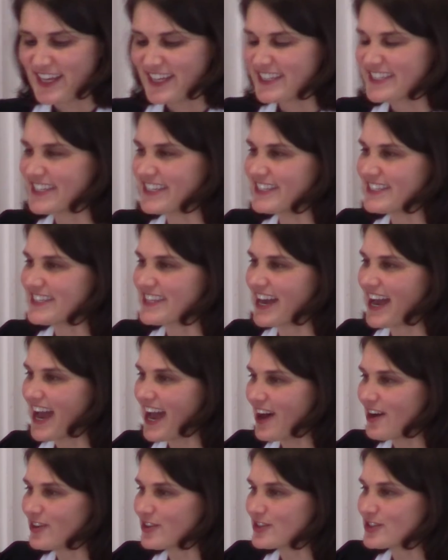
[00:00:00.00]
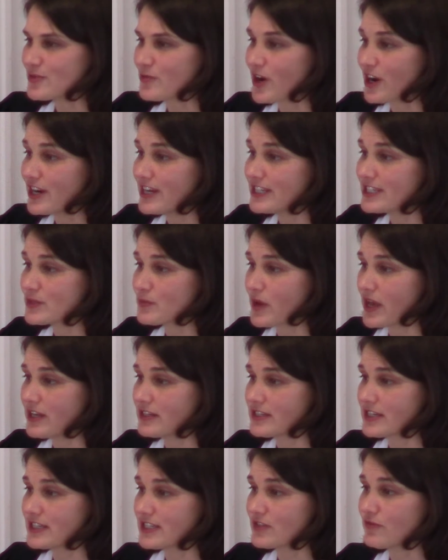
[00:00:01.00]
since the house where he
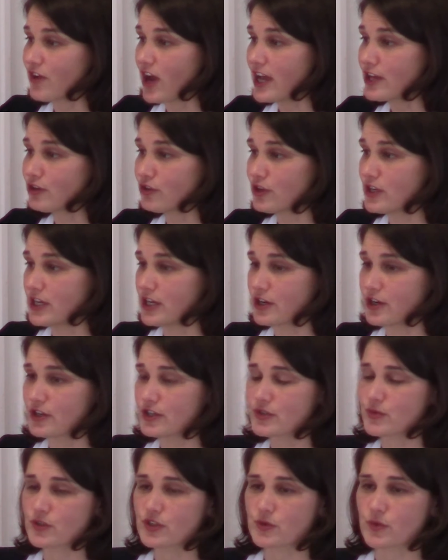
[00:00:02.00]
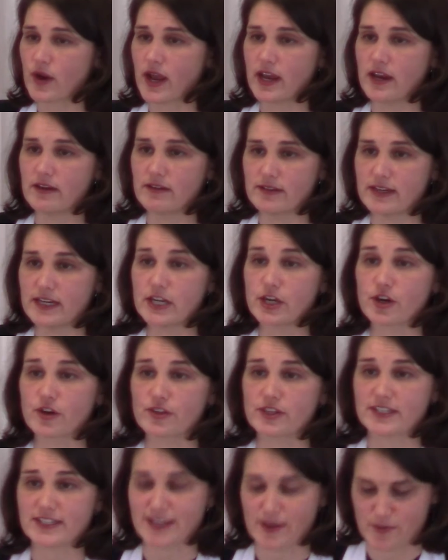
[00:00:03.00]
spent his final years was right near
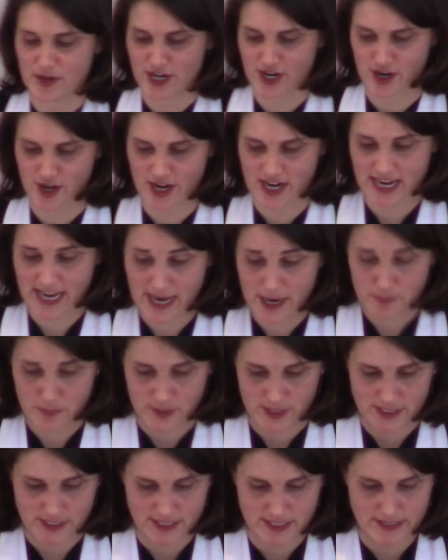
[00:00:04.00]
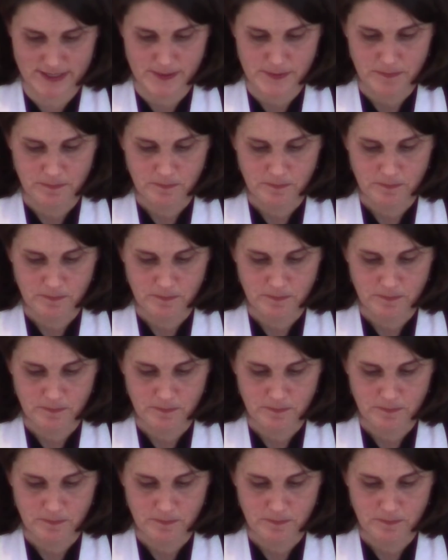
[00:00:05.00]
the seminary campus.